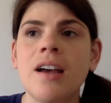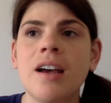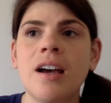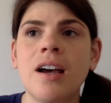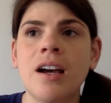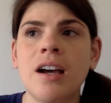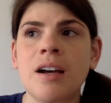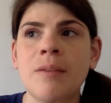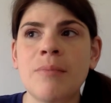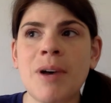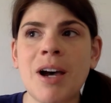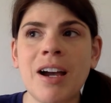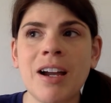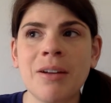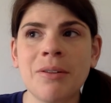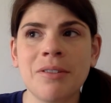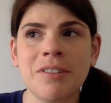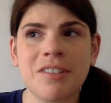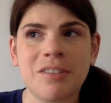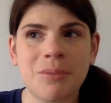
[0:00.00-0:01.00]
I
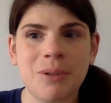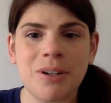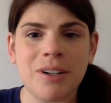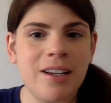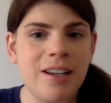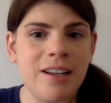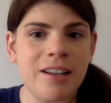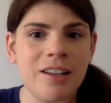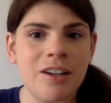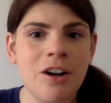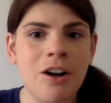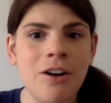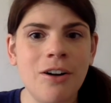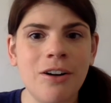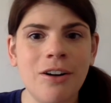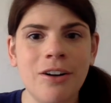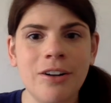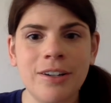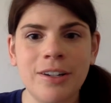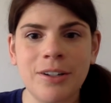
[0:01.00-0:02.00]
was working in the
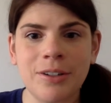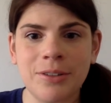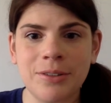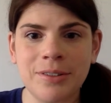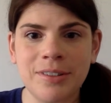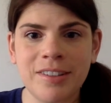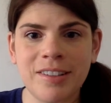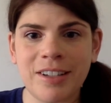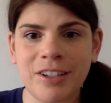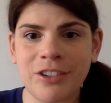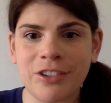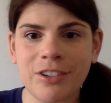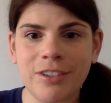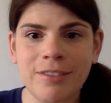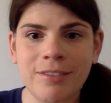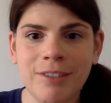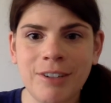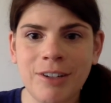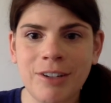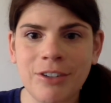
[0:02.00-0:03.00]
car audio
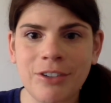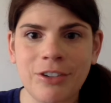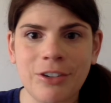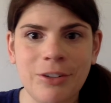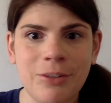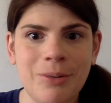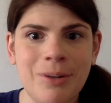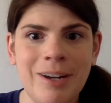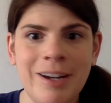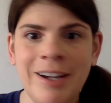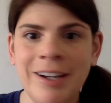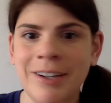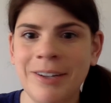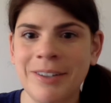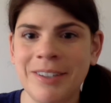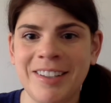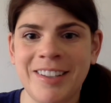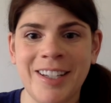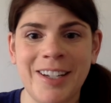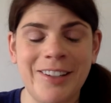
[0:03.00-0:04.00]
section, not sure why I was
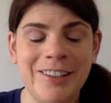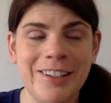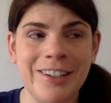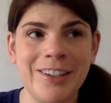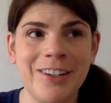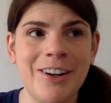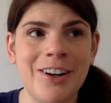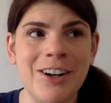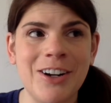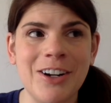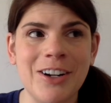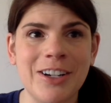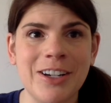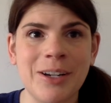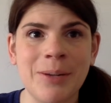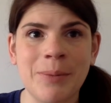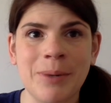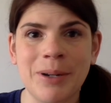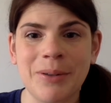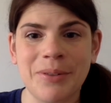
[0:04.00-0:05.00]
selling car
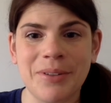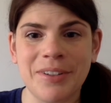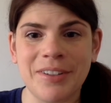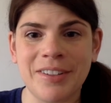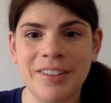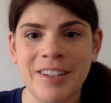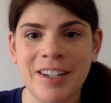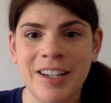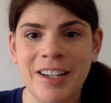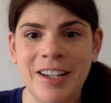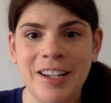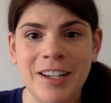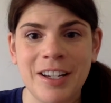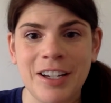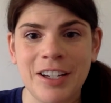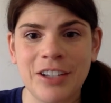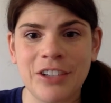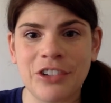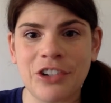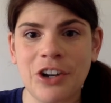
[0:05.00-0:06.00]
audio, but it was
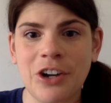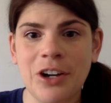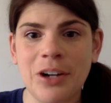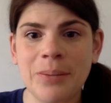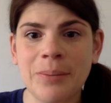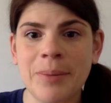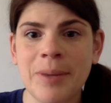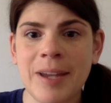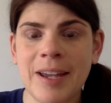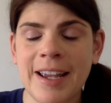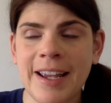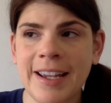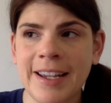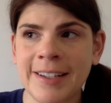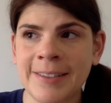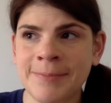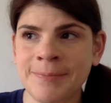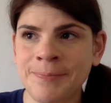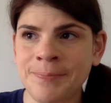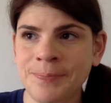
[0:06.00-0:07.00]
a job,
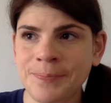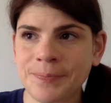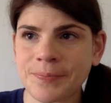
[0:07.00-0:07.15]
and